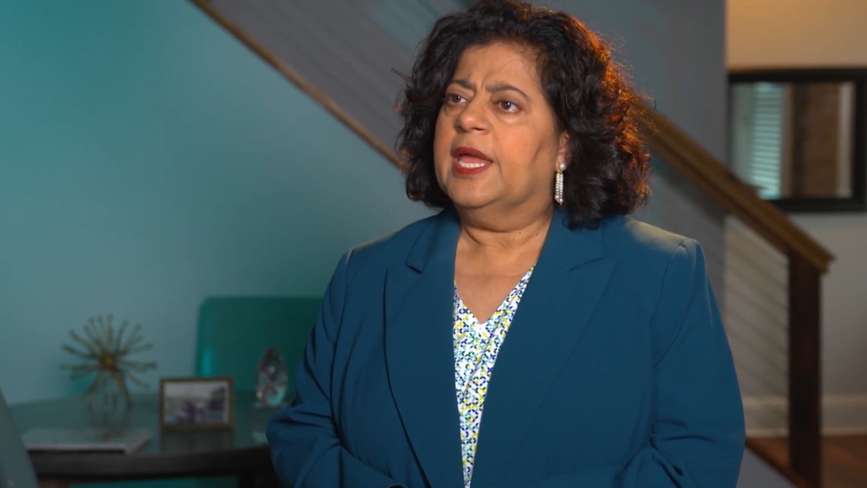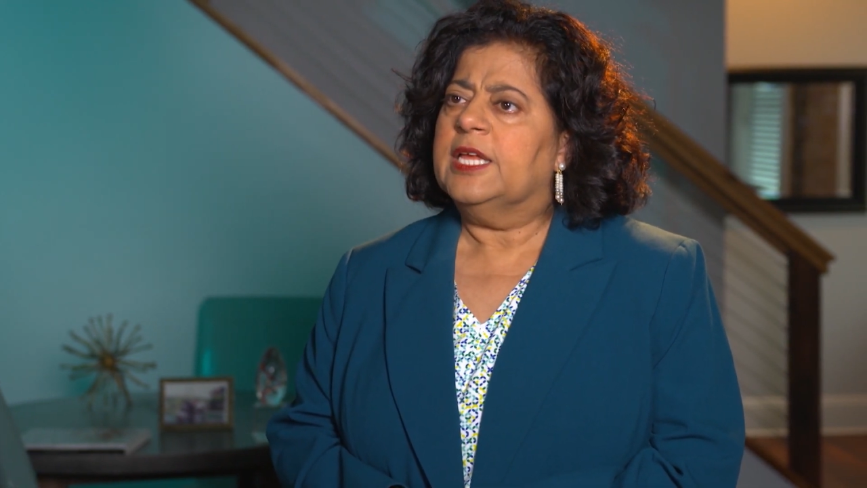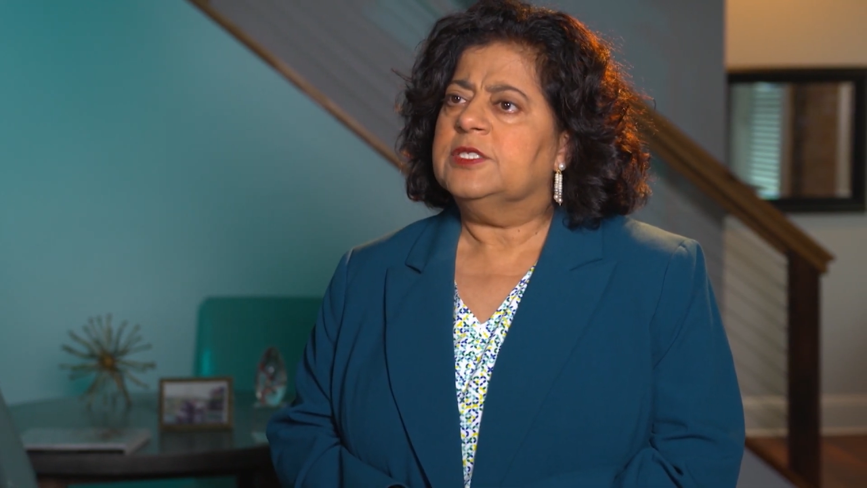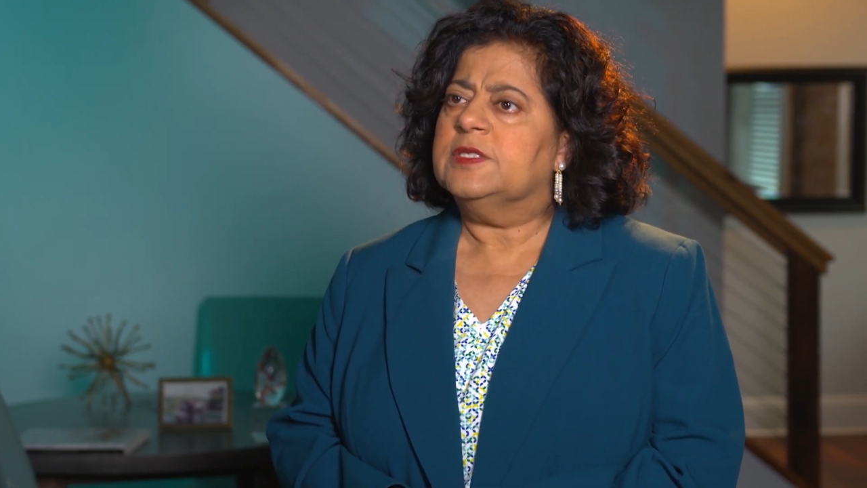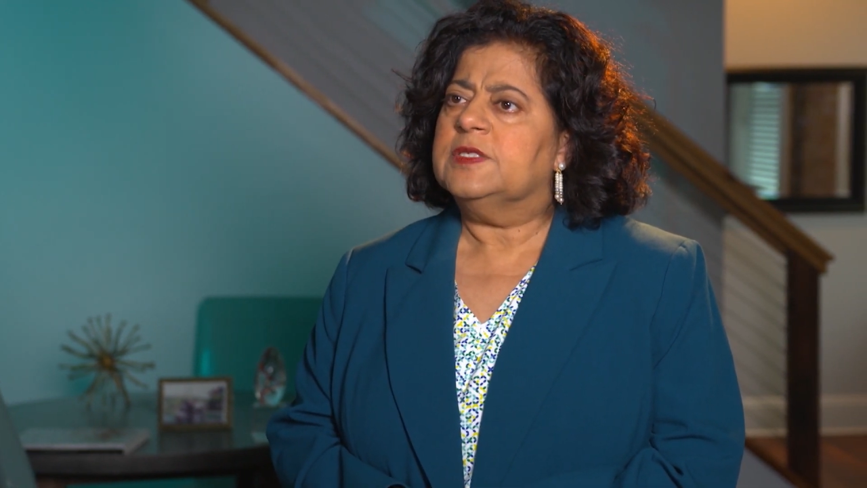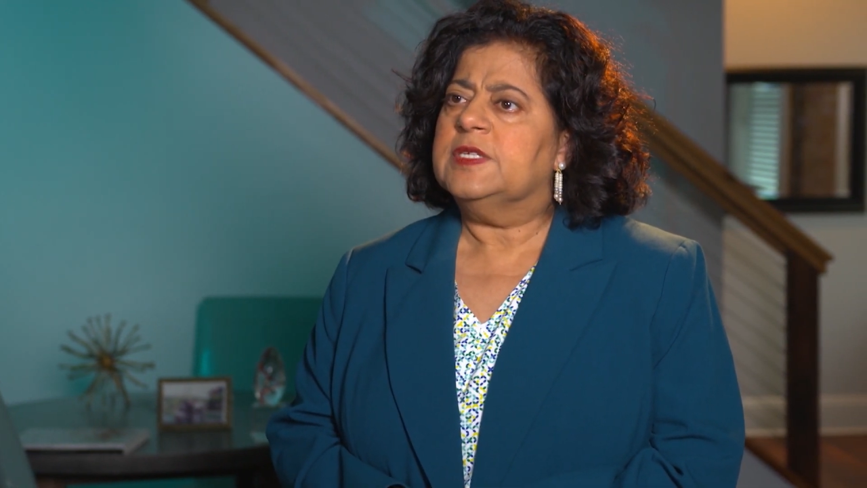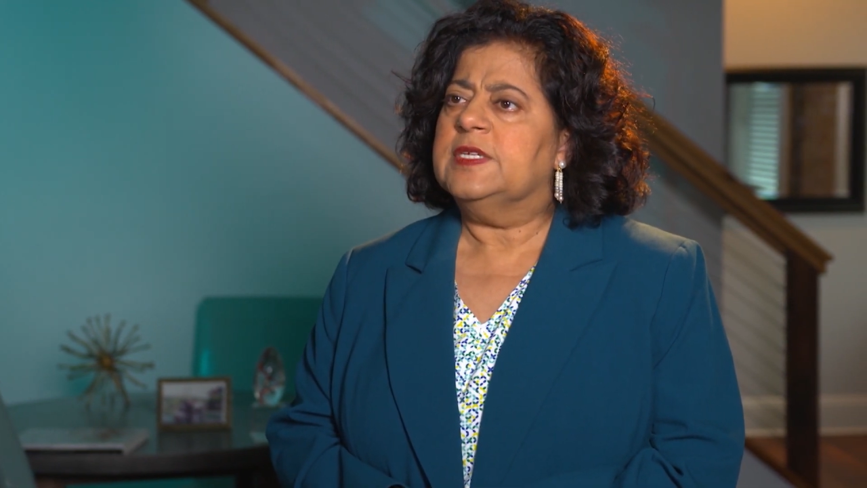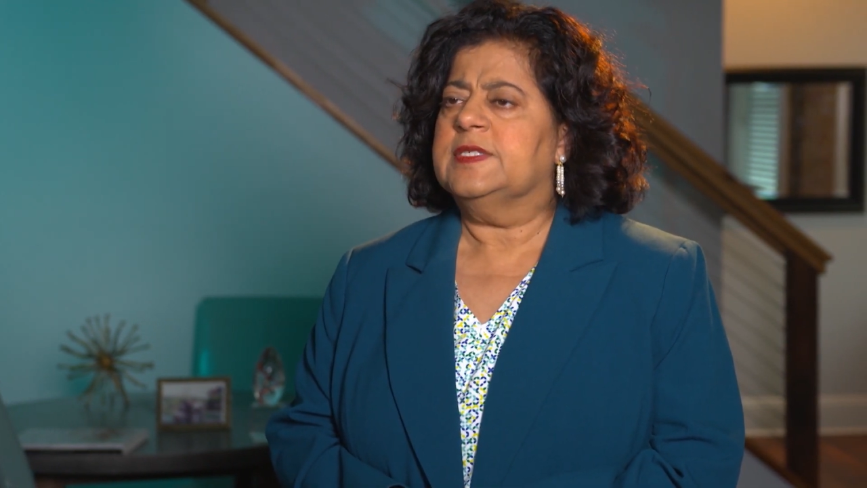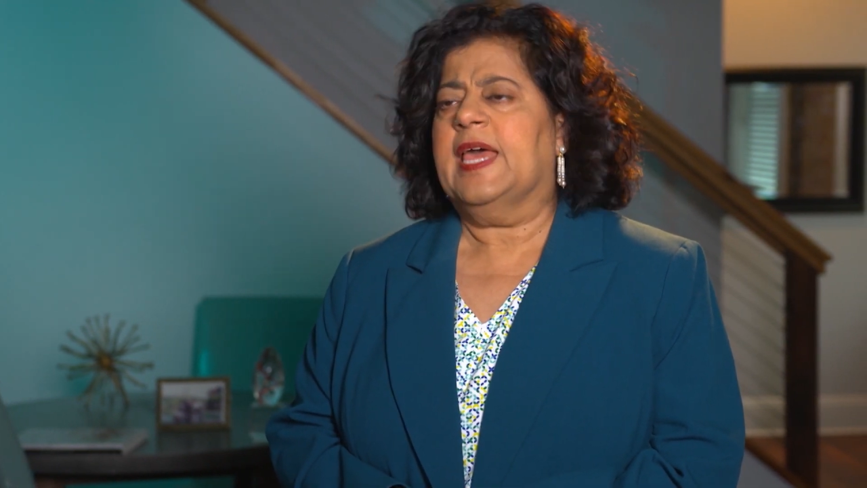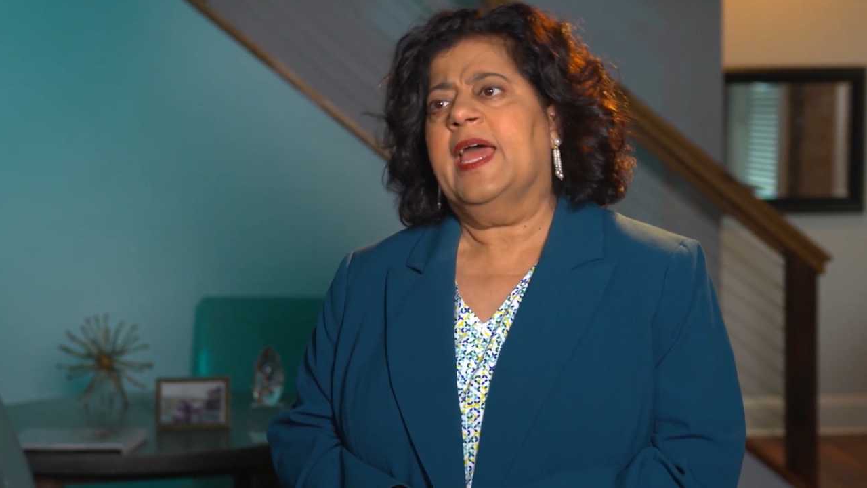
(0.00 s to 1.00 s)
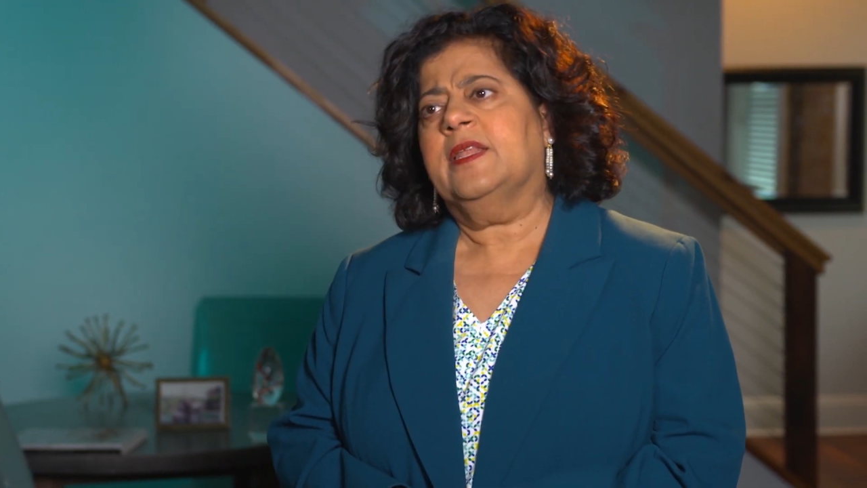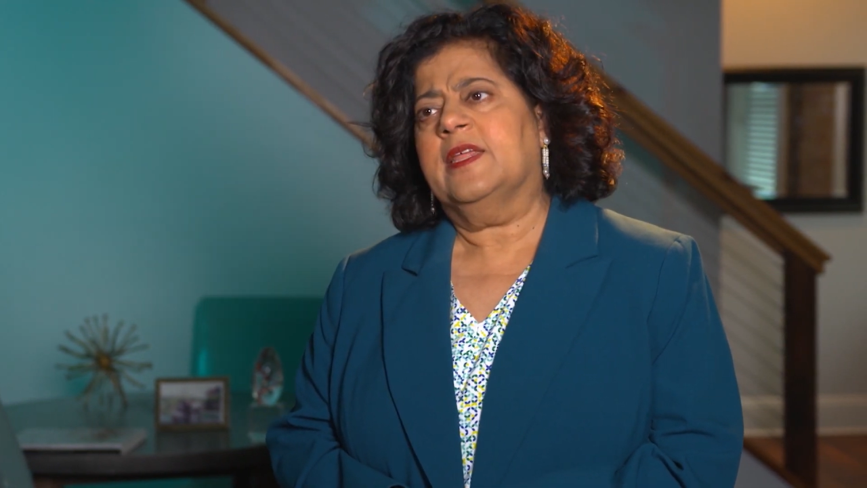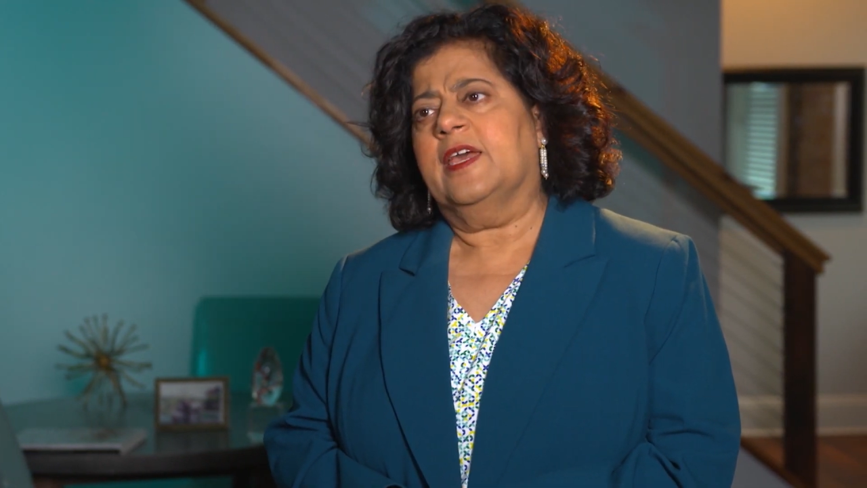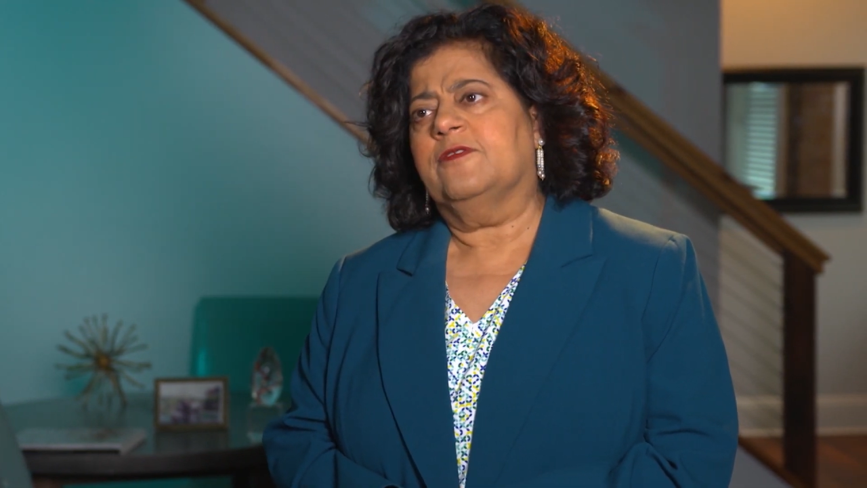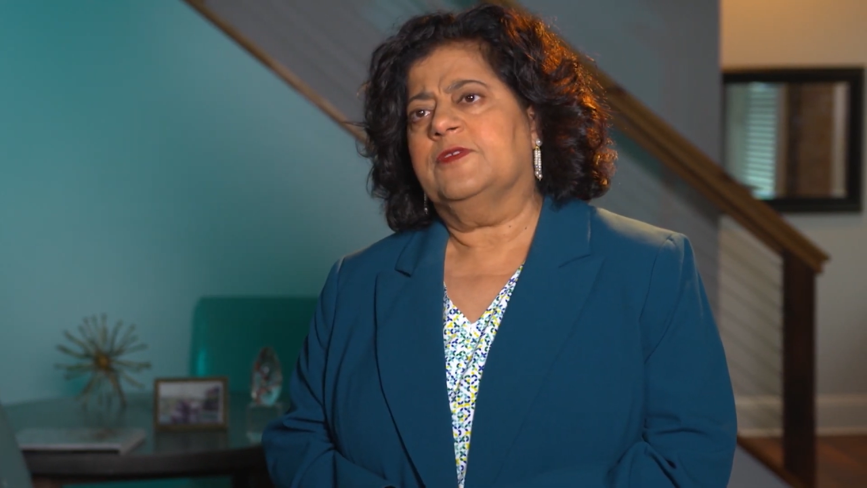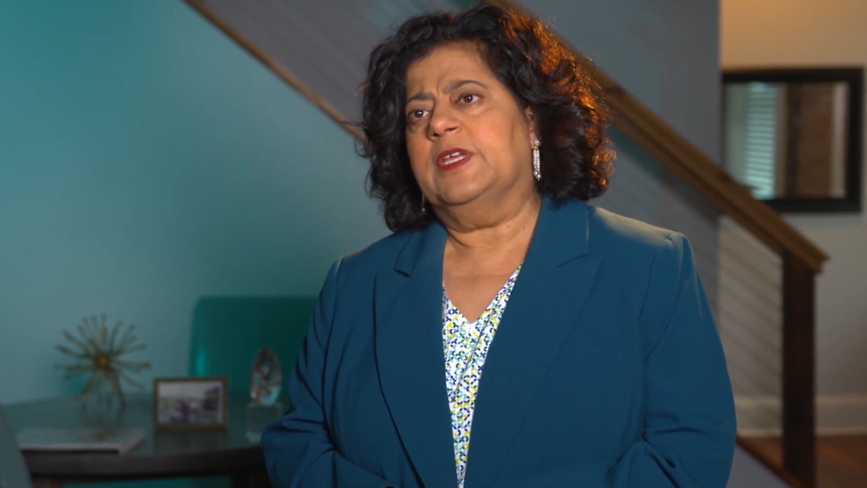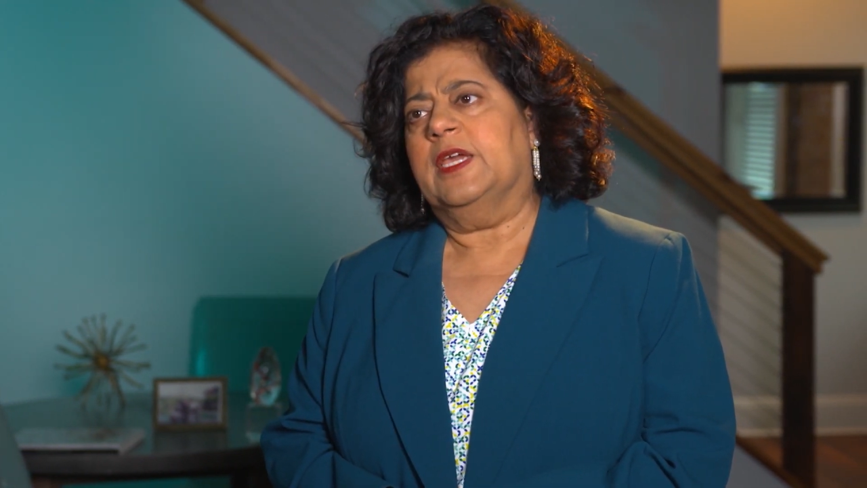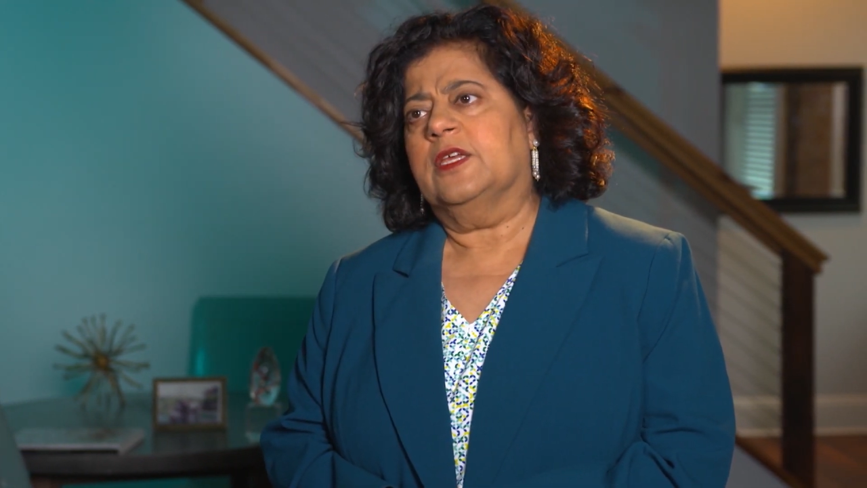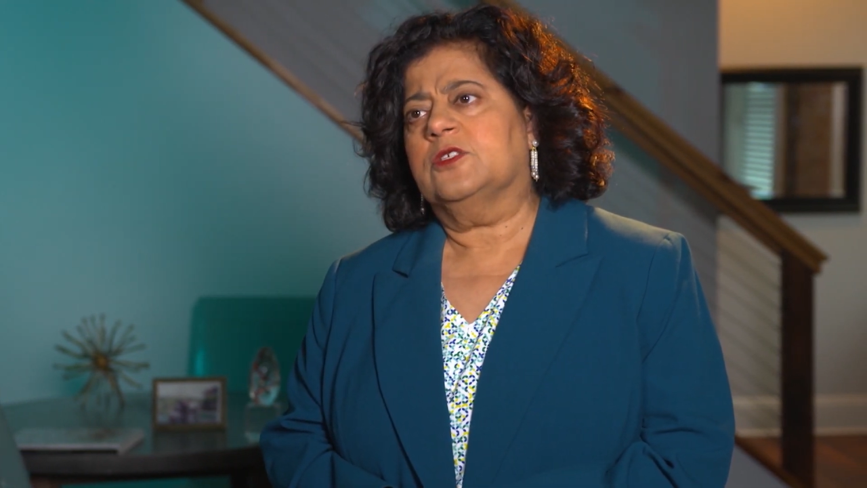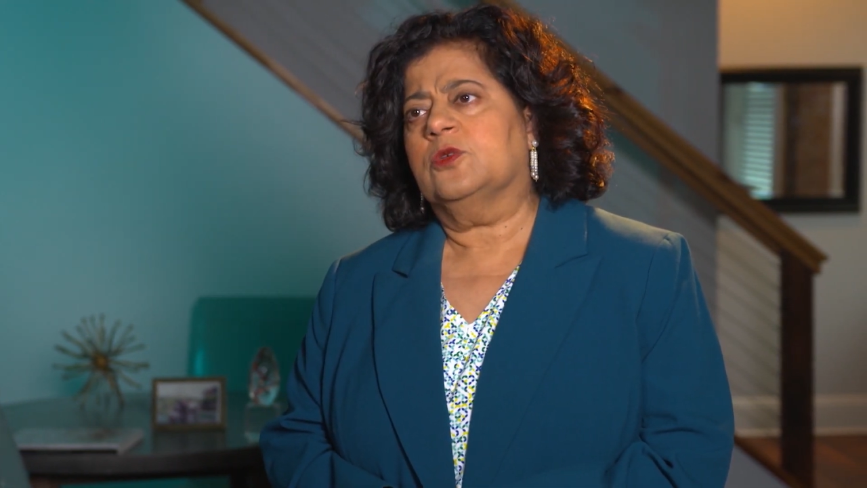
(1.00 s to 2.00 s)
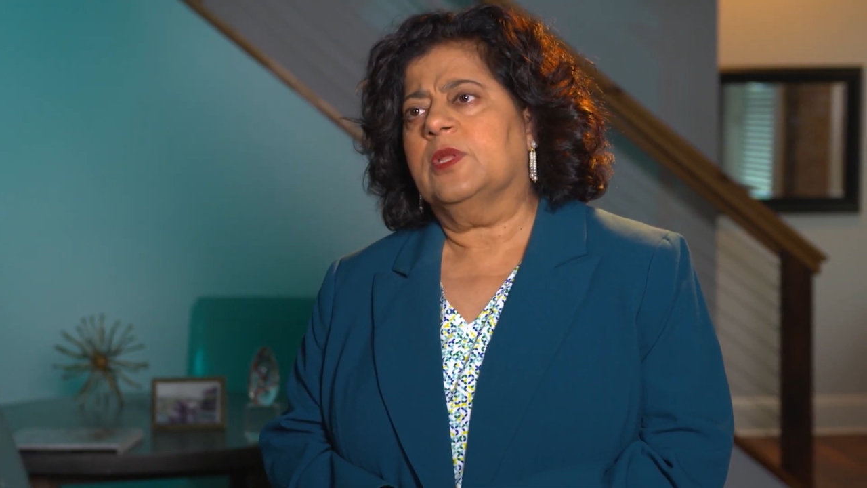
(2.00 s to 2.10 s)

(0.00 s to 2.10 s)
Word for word: agencies and the FDA so